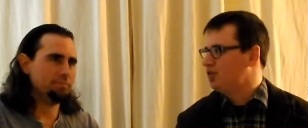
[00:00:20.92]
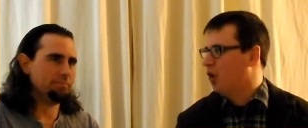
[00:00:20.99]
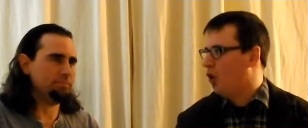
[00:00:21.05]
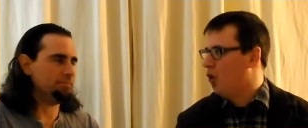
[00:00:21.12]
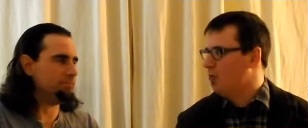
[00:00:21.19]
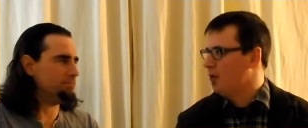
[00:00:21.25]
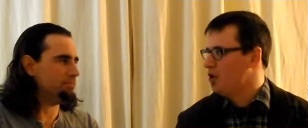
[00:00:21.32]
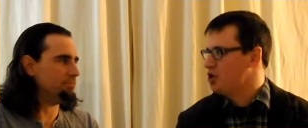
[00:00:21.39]

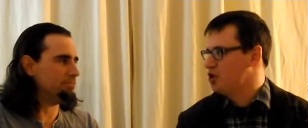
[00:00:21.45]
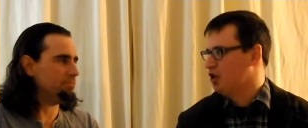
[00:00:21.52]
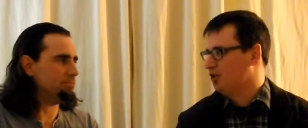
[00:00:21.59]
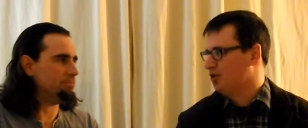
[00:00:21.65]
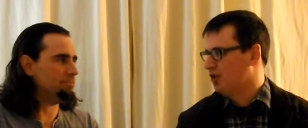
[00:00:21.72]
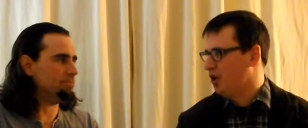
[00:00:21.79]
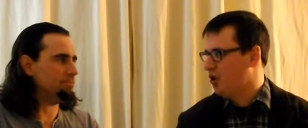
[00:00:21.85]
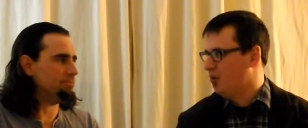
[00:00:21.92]
Speaker 1: Tomer
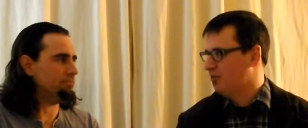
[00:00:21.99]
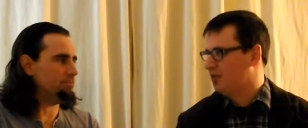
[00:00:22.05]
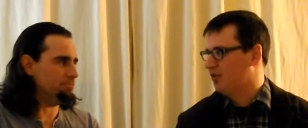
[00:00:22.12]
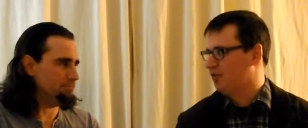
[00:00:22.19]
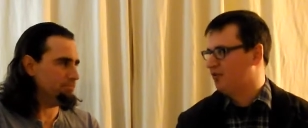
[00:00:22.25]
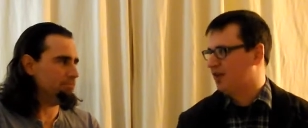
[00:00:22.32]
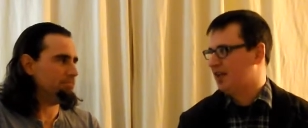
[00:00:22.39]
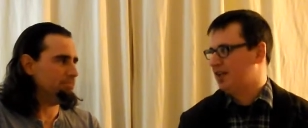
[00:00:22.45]
Shalom to
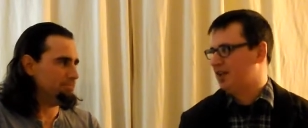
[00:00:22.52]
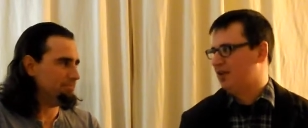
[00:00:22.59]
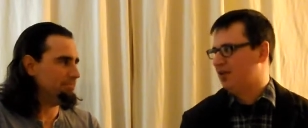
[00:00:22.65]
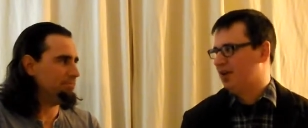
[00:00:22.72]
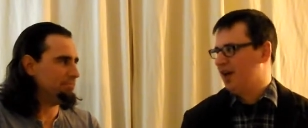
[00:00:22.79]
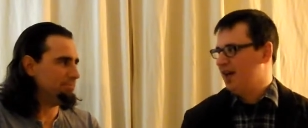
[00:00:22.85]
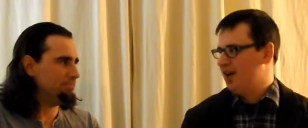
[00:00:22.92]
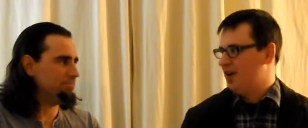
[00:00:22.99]
fight you.
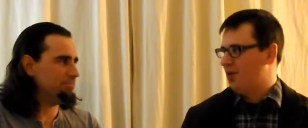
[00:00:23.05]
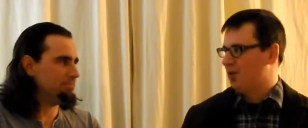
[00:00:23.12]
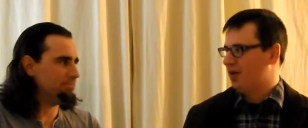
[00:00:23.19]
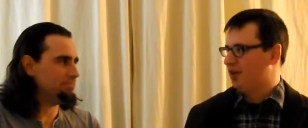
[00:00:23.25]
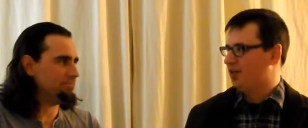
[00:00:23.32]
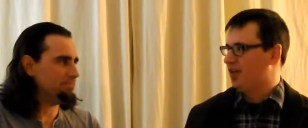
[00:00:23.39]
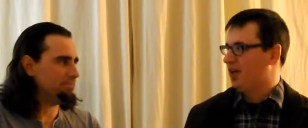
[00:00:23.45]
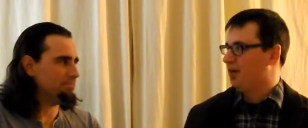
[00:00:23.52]
What do
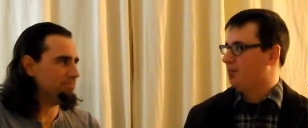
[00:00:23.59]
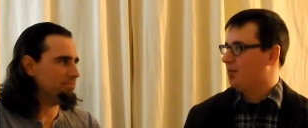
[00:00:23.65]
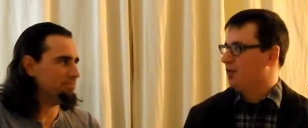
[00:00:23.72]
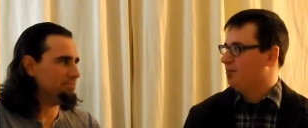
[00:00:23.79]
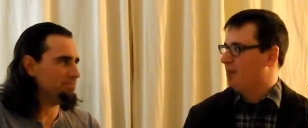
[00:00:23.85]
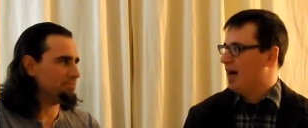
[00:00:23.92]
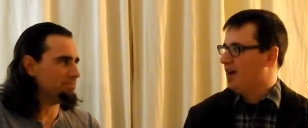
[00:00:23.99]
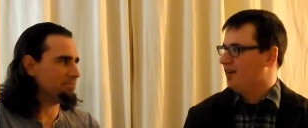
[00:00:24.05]
you think
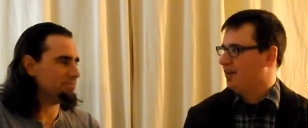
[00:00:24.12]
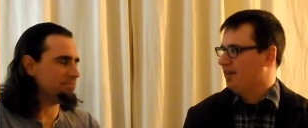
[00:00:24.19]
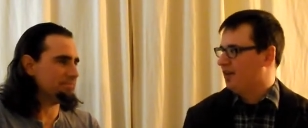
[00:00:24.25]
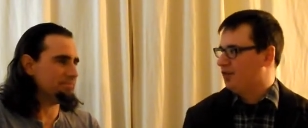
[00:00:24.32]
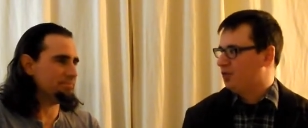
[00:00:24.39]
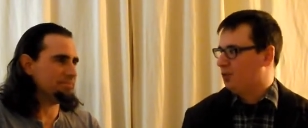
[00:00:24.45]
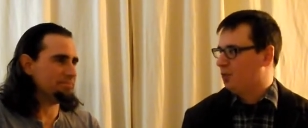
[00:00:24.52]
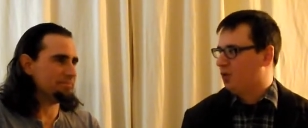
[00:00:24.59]
about battling
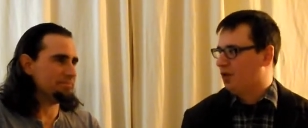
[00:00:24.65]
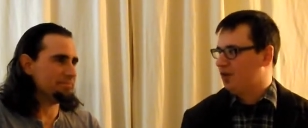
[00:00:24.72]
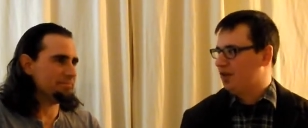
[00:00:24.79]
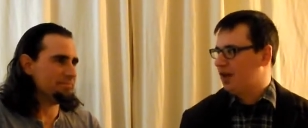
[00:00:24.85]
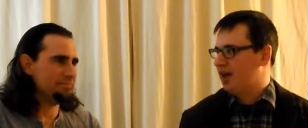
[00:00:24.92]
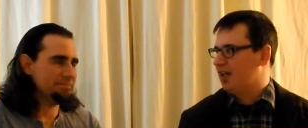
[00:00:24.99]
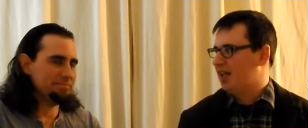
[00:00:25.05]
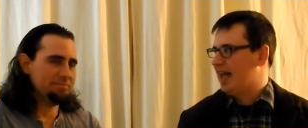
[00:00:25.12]
this
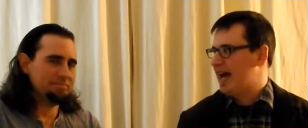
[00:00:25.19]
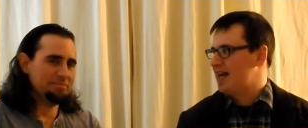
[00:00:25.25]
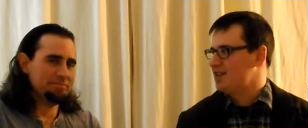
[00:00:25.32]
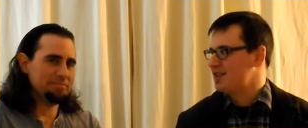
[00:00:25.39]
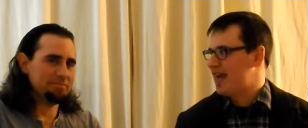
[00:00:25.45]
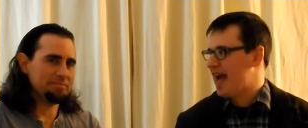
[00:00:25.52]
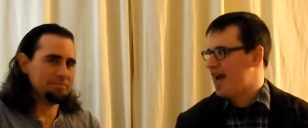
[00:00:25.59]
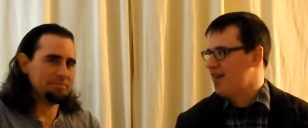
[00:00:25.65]

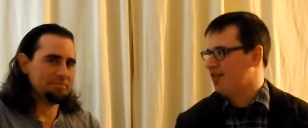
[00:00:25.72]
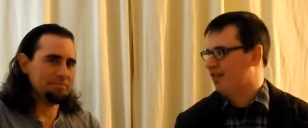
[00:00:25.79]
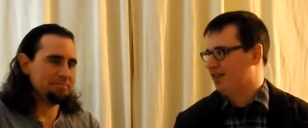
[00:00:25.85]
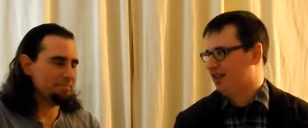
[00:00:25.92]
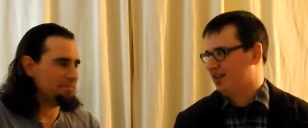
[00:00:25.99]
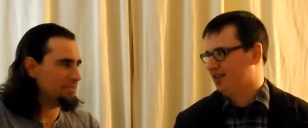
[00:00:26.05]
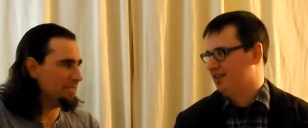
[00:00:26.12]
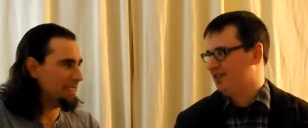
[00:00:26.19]
world-class
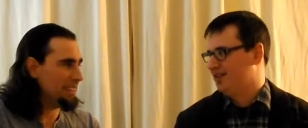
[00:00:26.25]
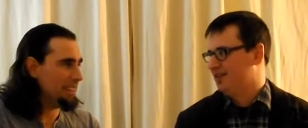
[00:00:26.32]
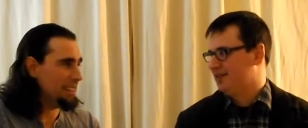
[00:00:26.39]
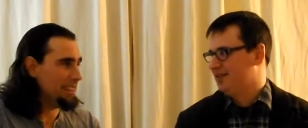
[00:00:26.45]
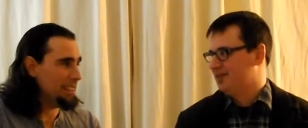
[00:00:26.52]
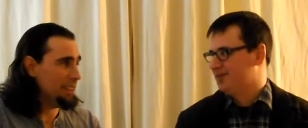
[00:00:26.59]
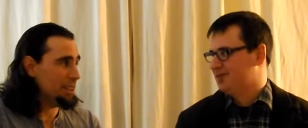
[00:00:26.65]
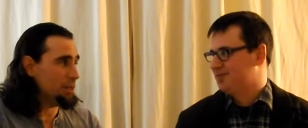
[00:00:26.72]
athlete?
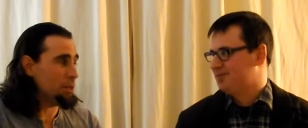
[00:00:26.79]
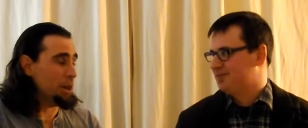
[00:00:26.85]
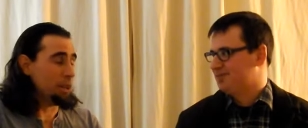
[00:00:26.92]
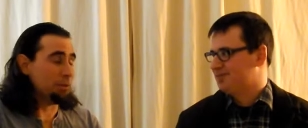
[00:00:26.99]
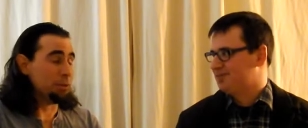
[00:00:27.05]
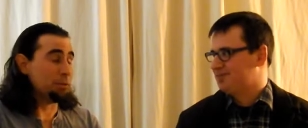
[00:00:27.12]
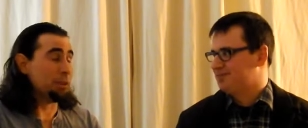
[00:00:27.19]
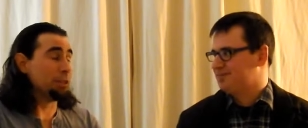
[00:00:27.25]
Speaker 2: Well,
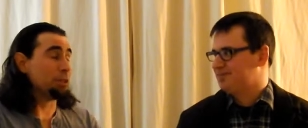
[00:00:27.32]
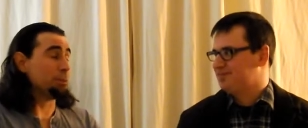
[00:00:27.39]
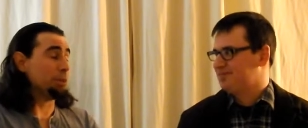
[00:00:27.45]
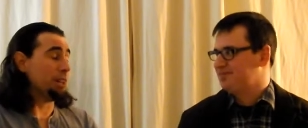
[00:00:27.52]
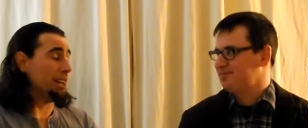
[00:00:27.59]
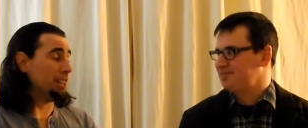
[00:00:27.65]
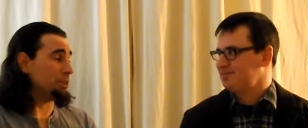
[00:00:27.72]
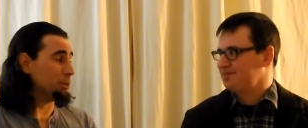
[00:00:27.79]
to be fair, to be
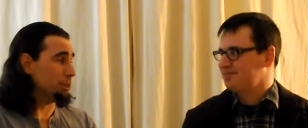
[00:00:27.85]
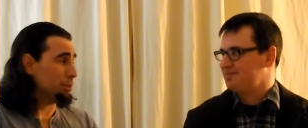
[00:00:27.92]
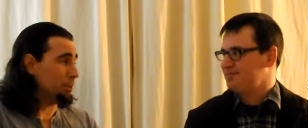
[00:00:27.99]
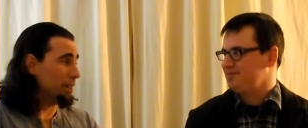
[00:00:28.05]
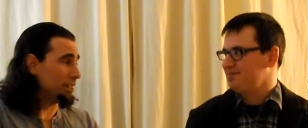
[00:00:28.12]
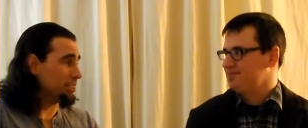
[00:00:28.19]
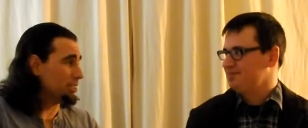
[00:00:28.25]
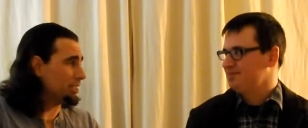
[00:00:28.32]
honest with you,
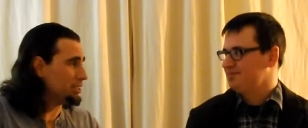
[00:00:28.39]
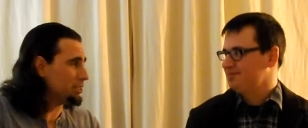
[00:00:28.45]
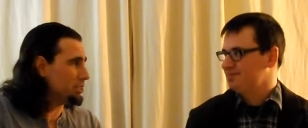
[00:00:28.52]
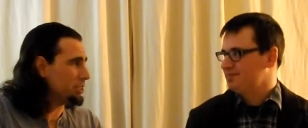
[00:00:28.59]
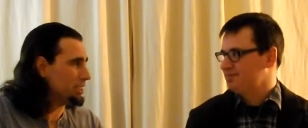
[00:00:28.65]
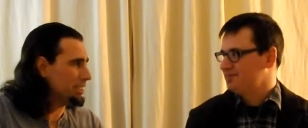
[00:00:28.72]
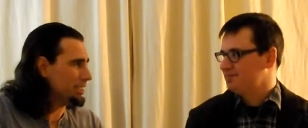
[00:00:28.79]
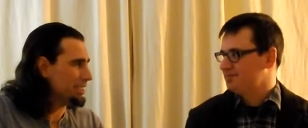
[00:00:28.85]
Mark, it's nice to
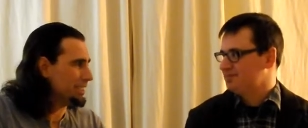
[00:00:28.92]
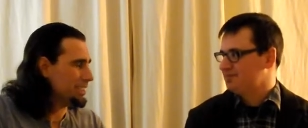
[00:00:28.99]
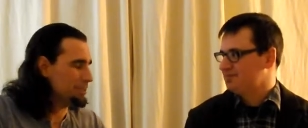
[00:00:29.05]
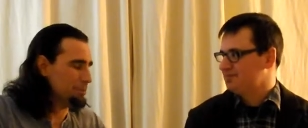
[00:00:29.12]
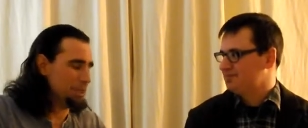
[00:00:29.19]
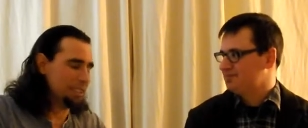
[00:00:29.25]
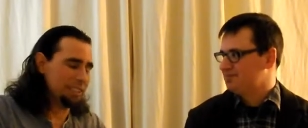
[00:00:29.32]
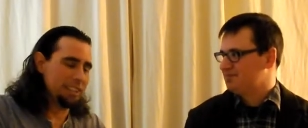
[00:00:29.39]
see you again,
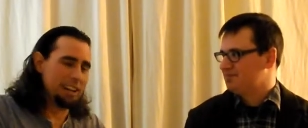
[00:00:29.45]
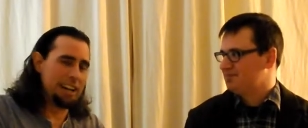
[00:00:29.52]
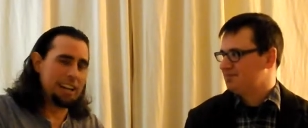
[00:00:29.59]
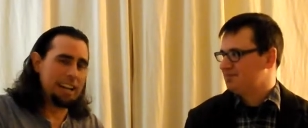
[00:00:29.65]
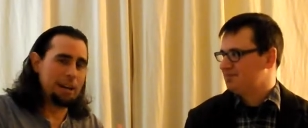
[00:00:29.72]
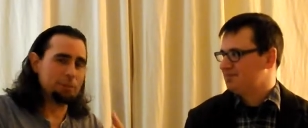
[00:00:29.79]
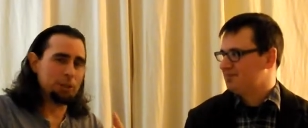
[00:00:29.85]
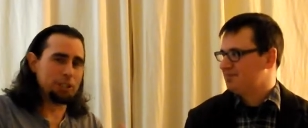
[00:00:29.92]
but I
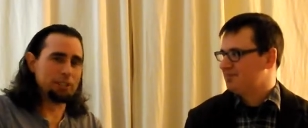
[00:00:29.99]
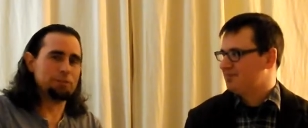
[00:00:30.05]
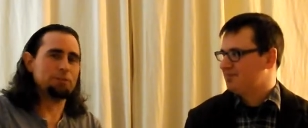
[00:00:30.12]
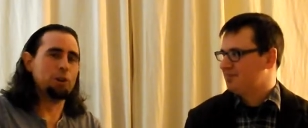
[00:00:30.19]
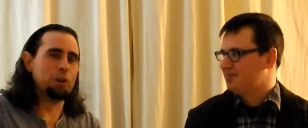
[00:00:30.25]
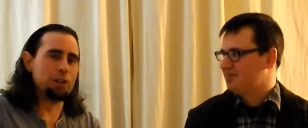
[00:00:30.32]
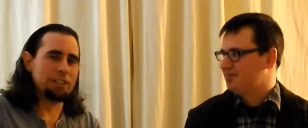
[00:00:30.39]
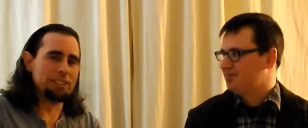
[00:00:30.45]
am looking
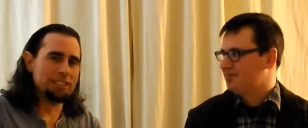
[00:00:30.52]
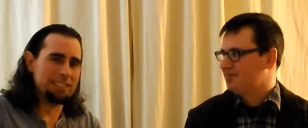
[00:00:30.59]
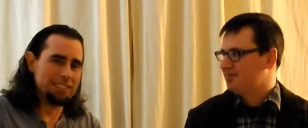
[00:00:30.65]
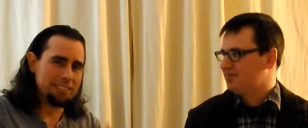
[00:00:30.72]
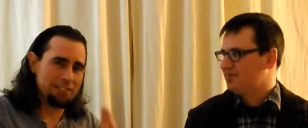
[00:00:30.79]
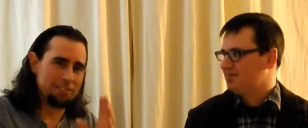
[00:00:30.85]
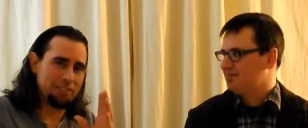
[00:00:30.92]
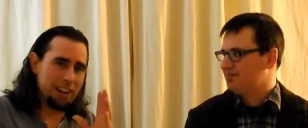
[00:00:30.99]
forward
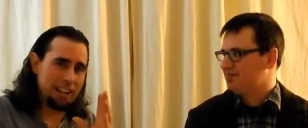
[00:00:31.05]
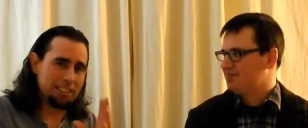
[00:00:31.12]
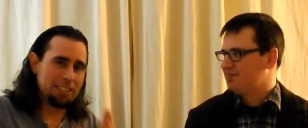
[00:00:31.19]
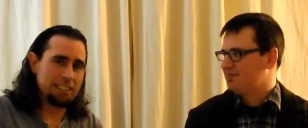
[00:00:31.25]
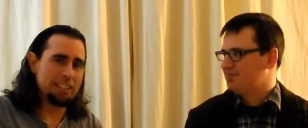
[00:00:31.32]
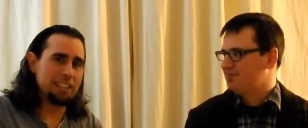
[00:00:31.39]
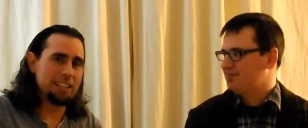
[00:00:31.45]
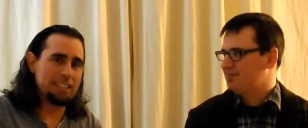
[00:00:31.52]
to
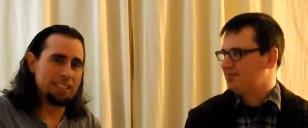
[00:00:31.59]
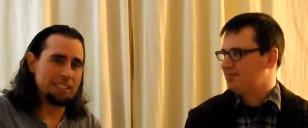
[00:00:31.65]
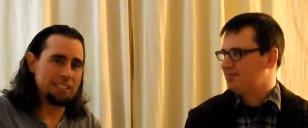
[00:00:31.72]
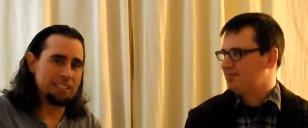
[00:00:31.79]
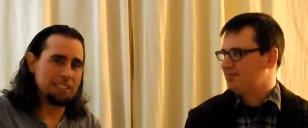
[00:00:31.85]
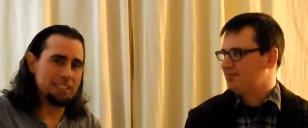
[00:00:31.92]
finally getting in